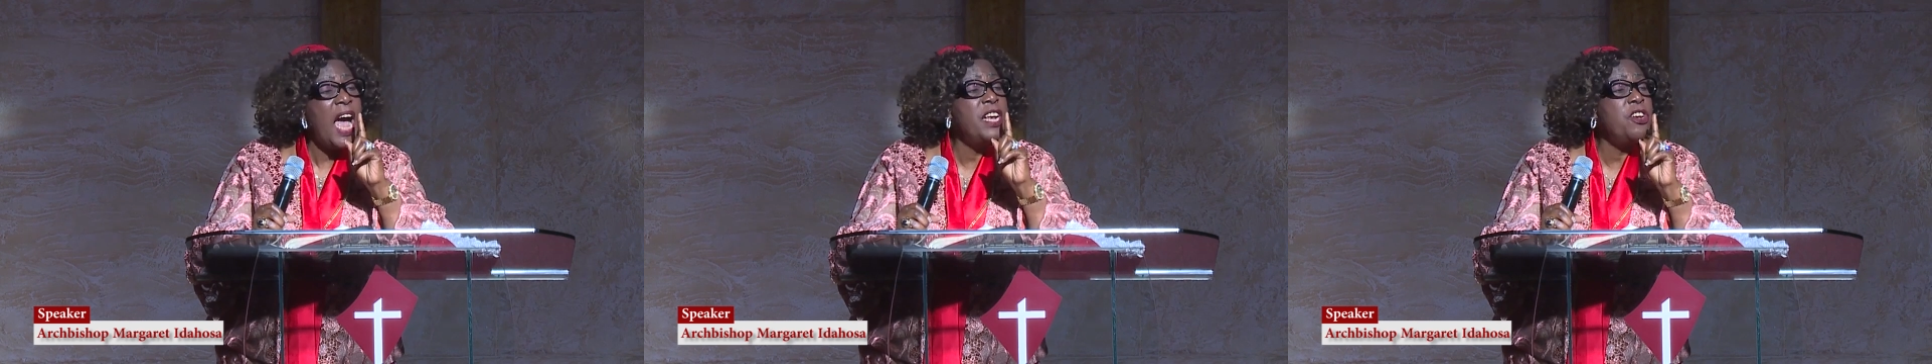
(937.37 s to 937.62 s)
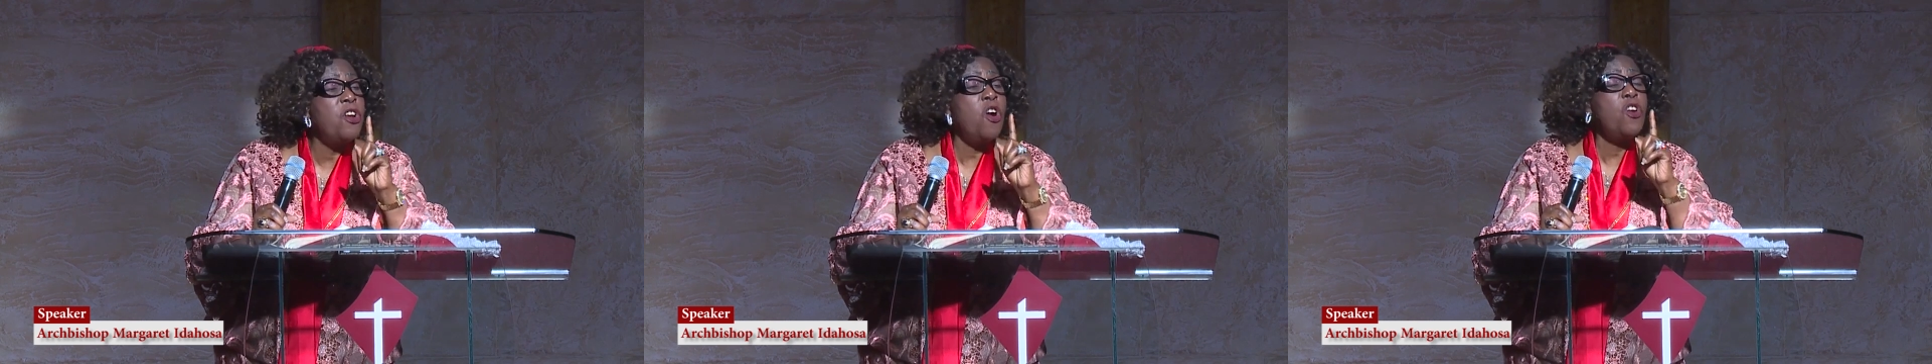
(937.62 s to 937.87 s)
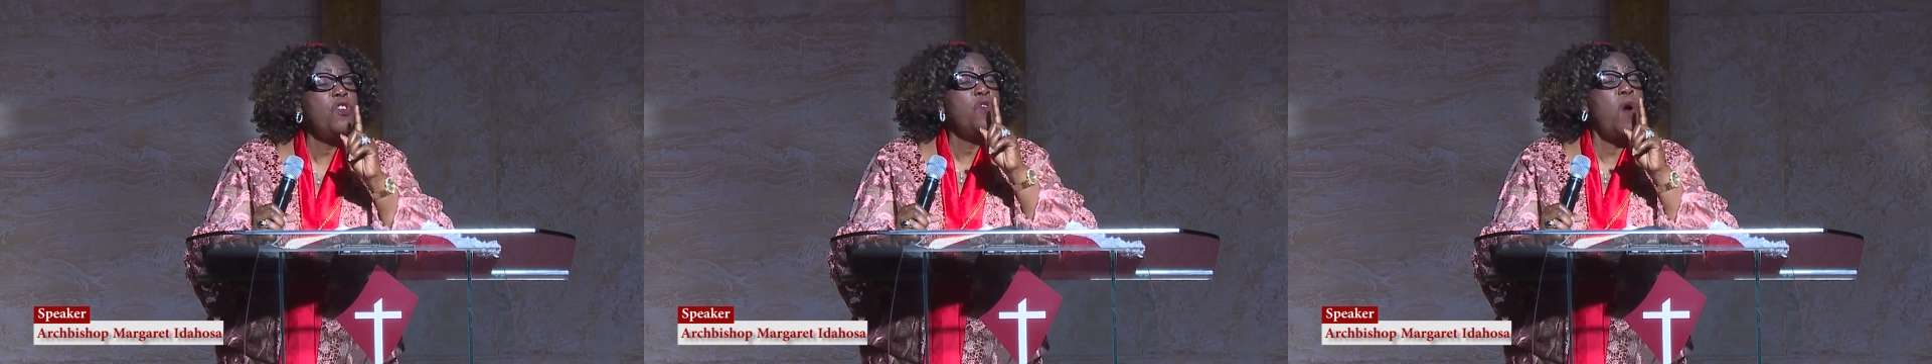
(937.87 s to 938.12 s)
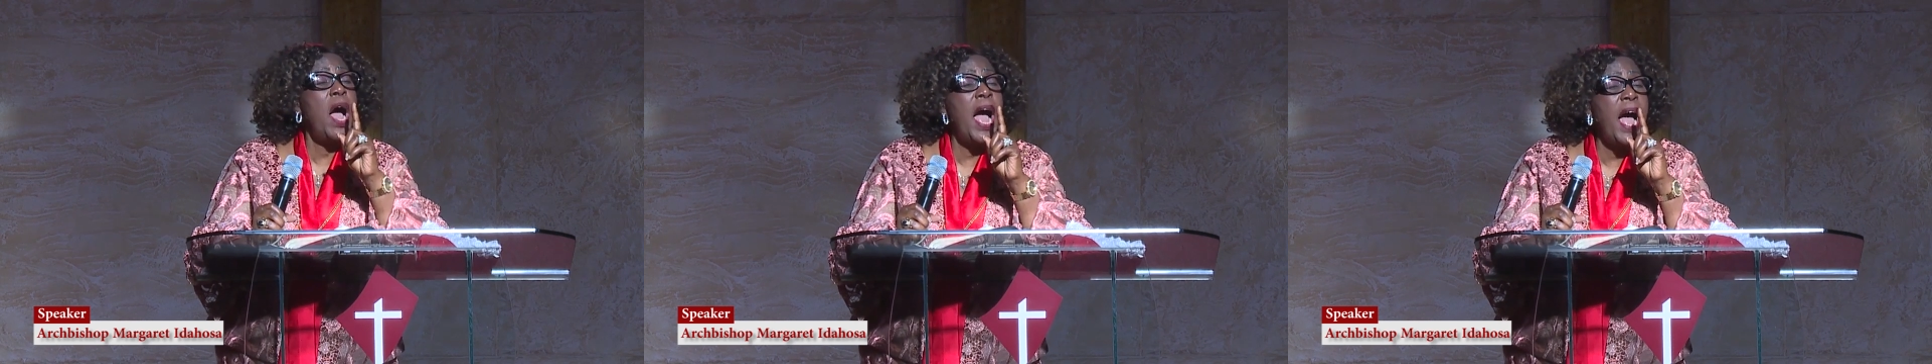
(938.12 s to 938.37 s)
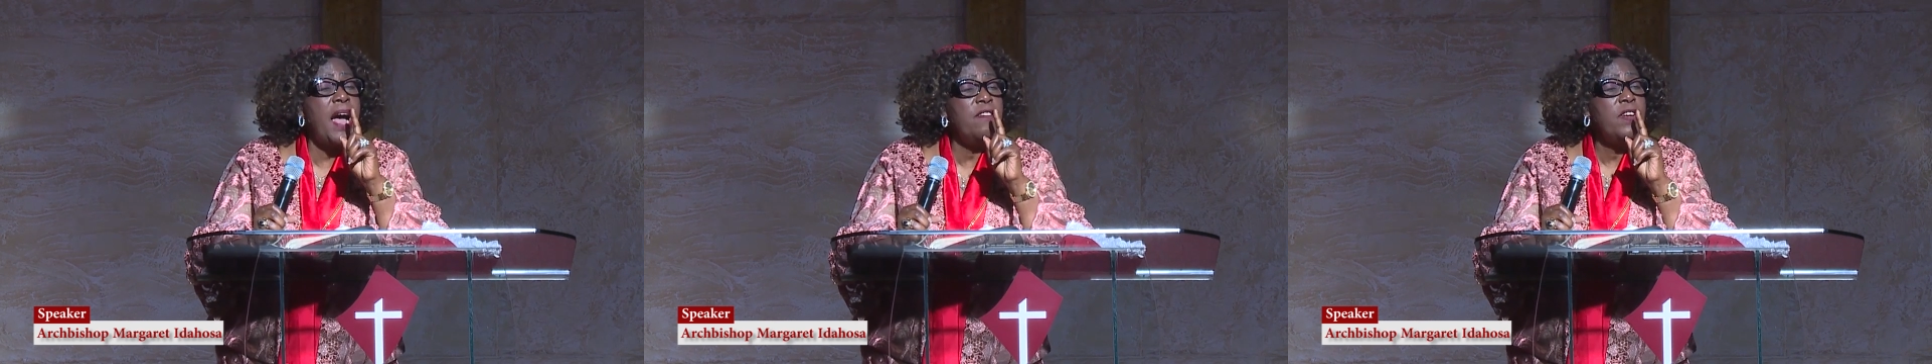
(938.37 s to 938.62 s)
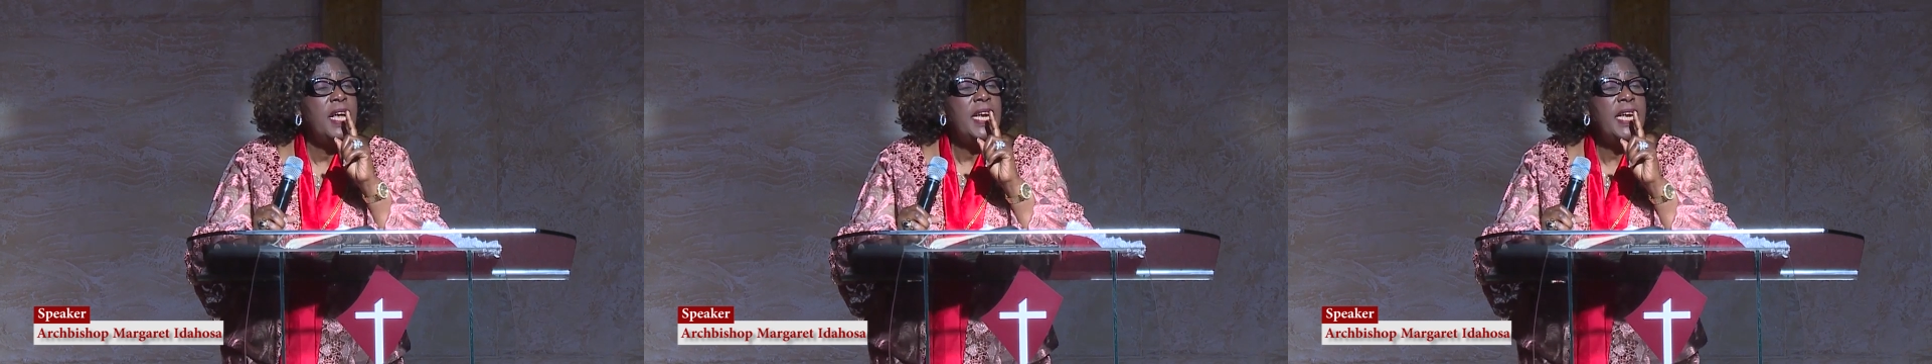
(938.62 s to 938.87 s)
I know you
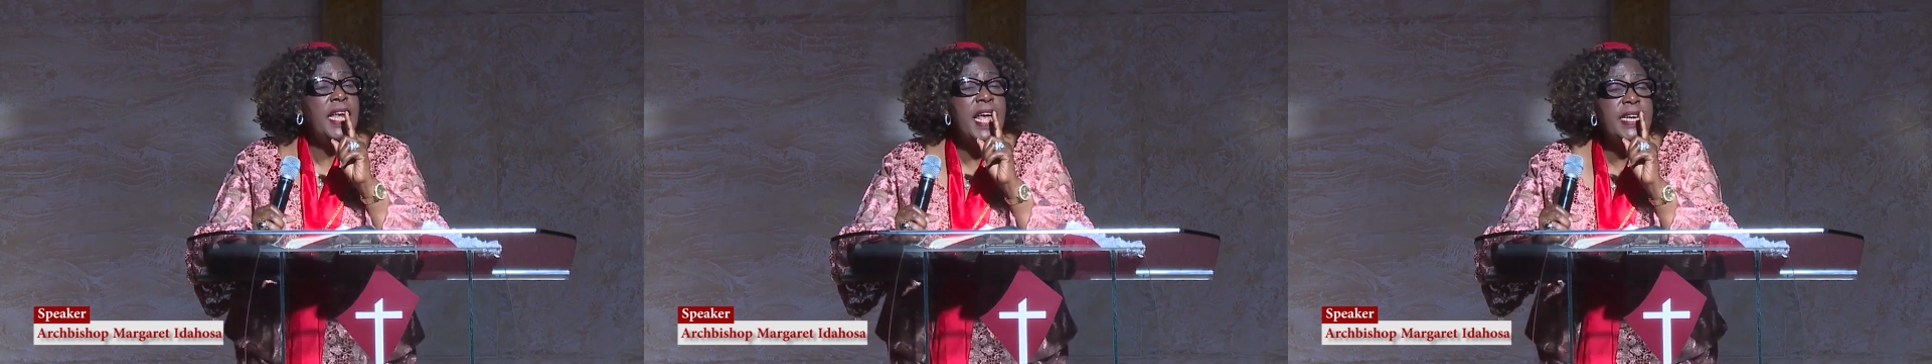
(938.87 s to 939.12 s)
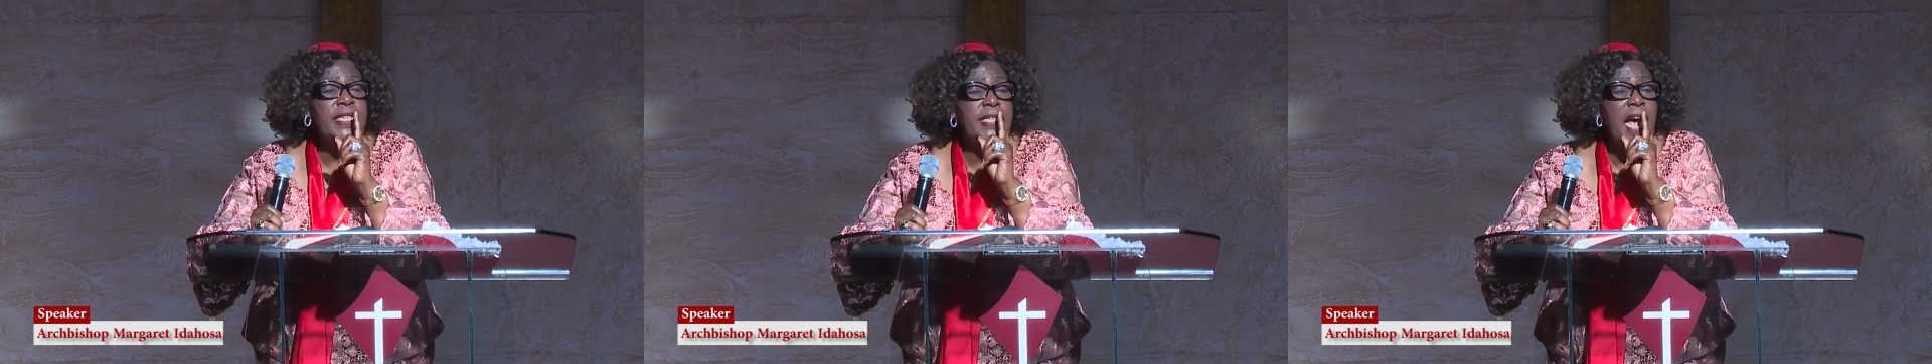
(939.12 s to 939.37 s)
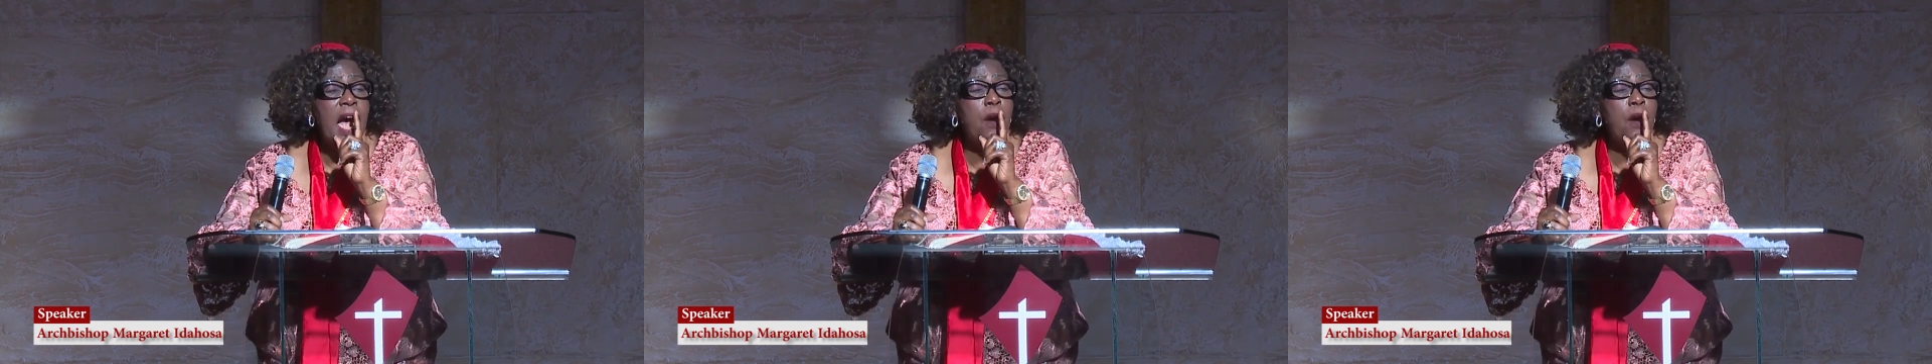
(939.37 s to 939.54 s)
have laid